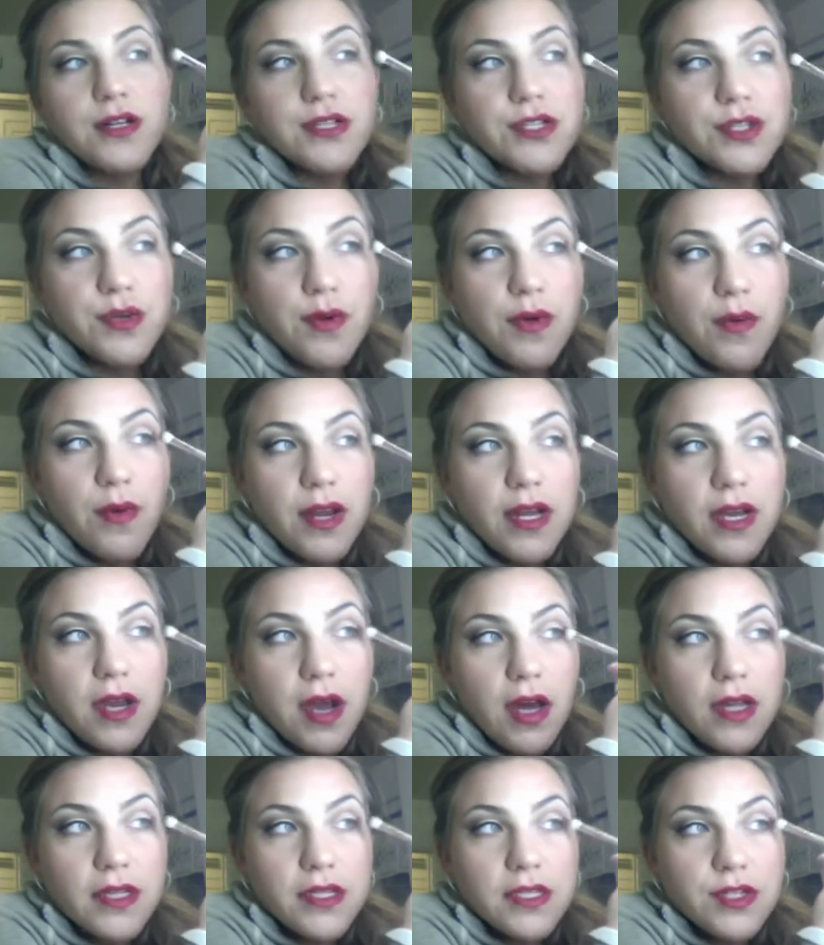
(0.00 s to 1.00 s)
so we want to
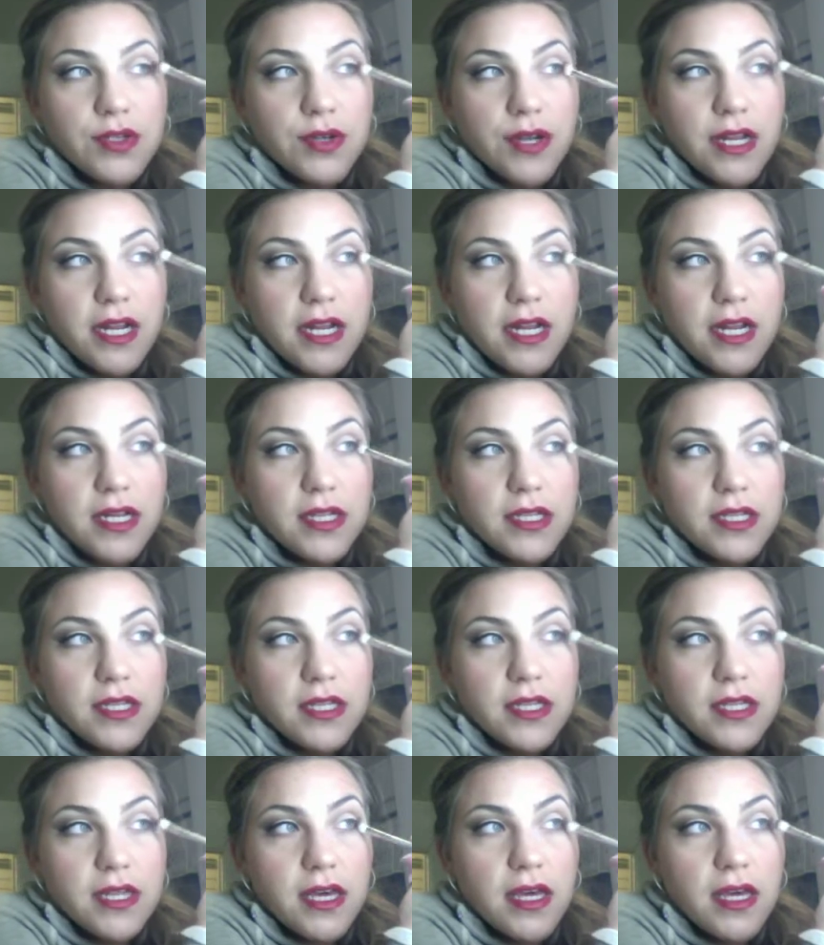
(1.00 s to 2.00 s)
concentrate it
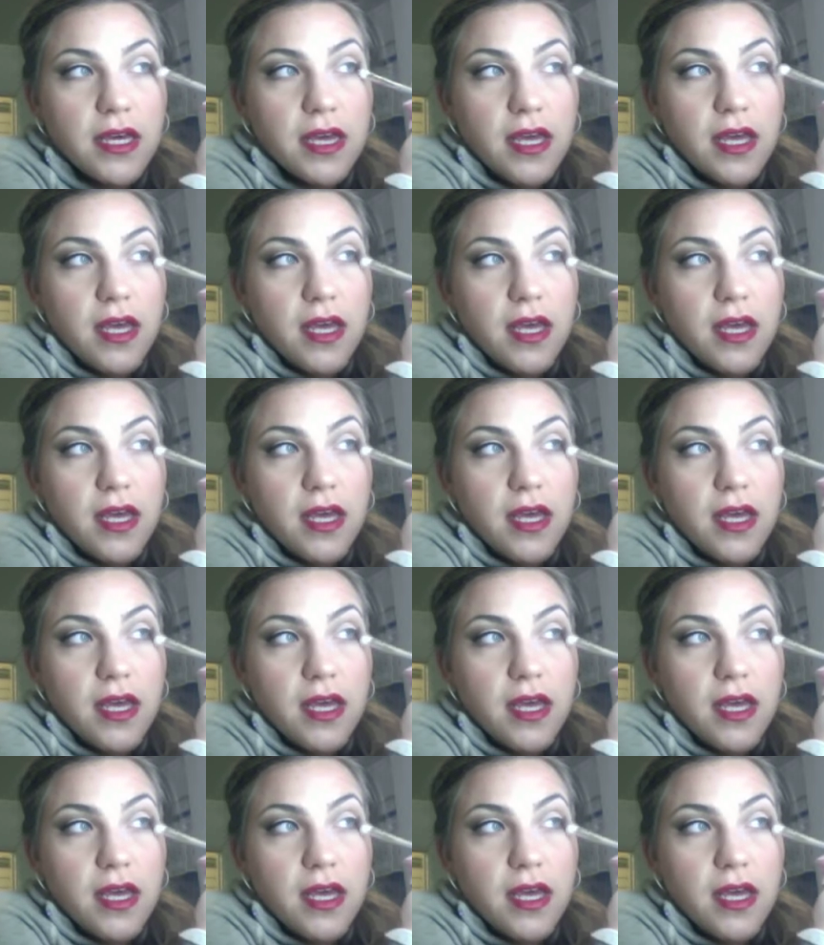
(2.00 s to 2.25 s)
into that